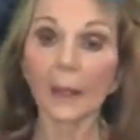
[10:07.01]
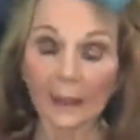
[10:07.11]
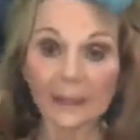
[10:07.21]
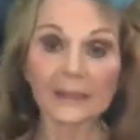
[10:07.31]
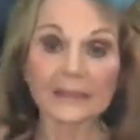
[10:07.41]

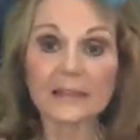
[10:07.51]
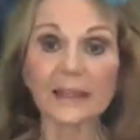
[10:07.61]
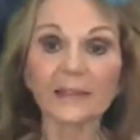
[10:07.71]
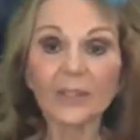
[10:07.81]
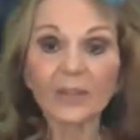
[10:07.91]
and And since
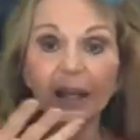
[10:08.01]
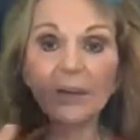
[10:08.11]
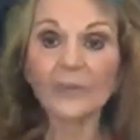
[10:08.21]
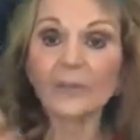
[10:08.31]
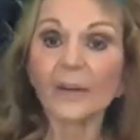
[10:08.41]
I don't
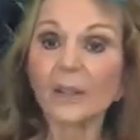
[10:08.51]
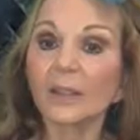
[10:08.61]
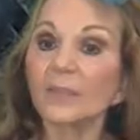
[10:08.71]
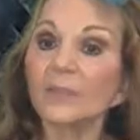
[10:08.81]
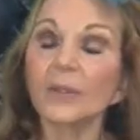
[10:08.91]
have a very
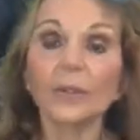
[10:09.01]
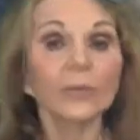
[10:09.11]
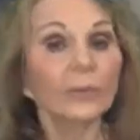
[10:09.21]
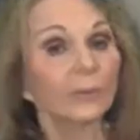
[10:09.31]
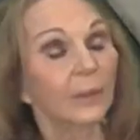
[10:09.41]
good
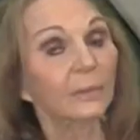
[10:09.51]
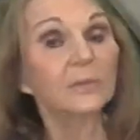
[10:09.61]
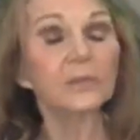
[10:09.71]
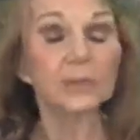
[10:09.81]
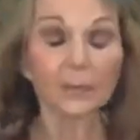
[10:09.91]
view of what I'm
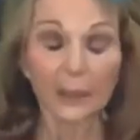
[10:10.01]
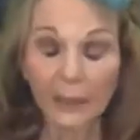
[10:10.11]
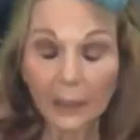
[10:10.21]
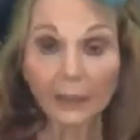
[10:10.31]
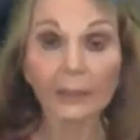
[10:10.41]
doing
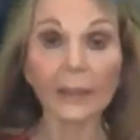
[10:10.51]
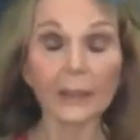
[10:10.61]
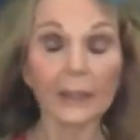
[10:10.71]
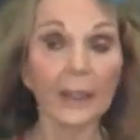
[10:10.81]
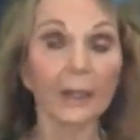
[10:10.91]
here
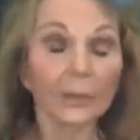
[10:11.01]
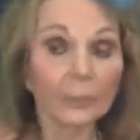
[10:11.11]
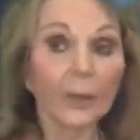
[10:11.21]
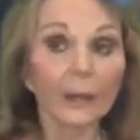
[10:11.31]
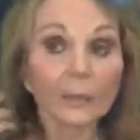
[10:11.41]
right now, I'm
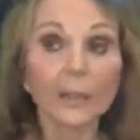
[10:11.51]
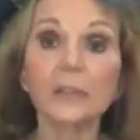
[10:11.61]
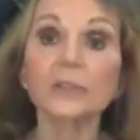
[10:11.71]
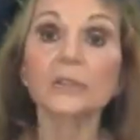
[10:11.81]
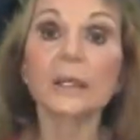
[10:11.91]
probably going
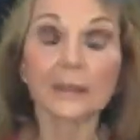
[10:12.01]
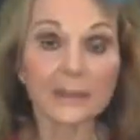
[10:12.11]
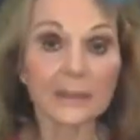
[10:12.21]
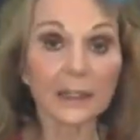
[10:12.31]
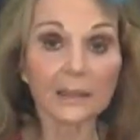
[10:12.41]
to shut
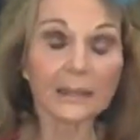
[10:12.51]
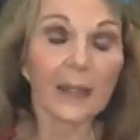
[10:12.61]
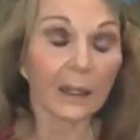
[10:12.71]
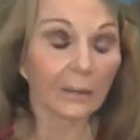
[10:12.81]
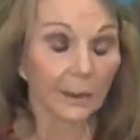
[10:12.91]
this thing
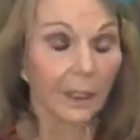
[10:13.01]
down,